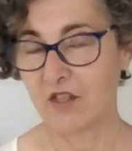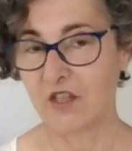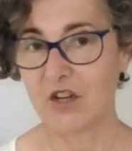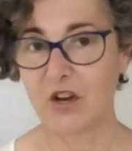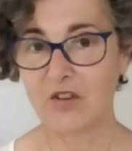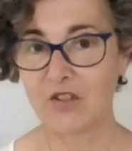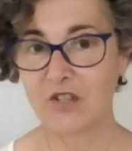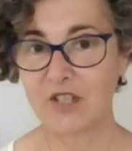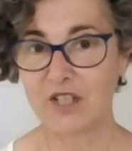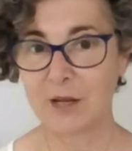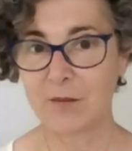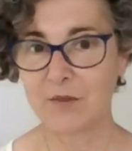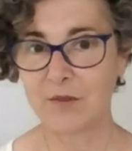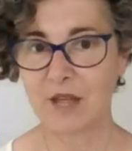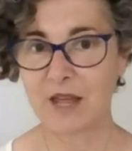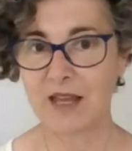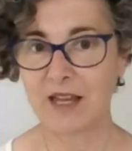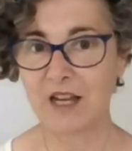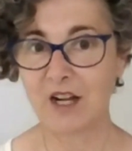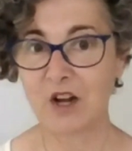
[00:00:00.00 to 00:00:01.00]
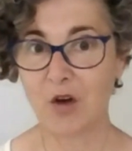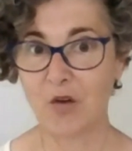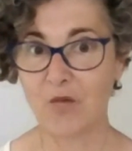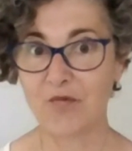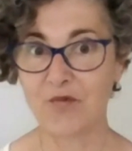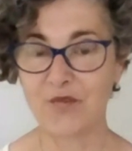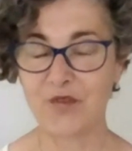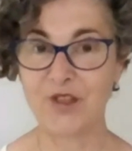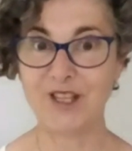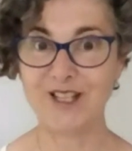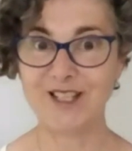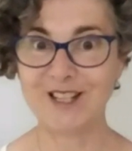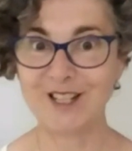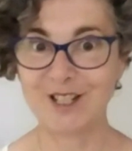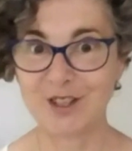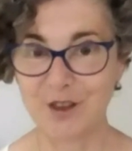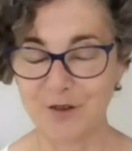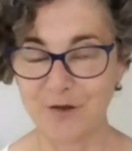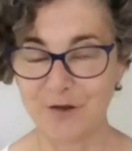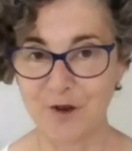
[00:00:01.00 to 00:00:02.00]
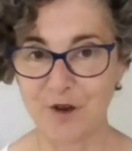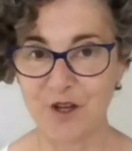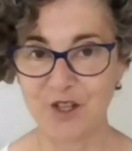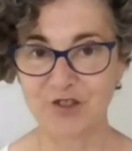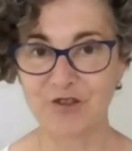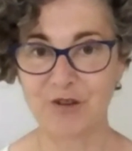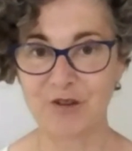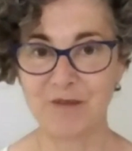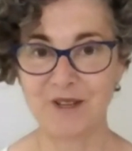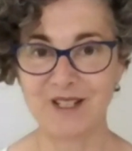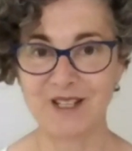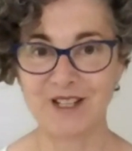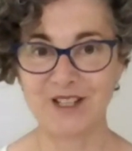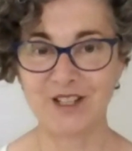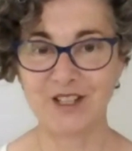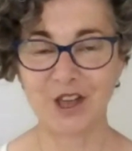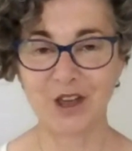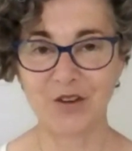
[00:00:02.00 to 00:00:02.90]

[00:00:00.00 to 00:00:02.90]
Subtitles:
You notice I'm saying a lot. This is the first remedy to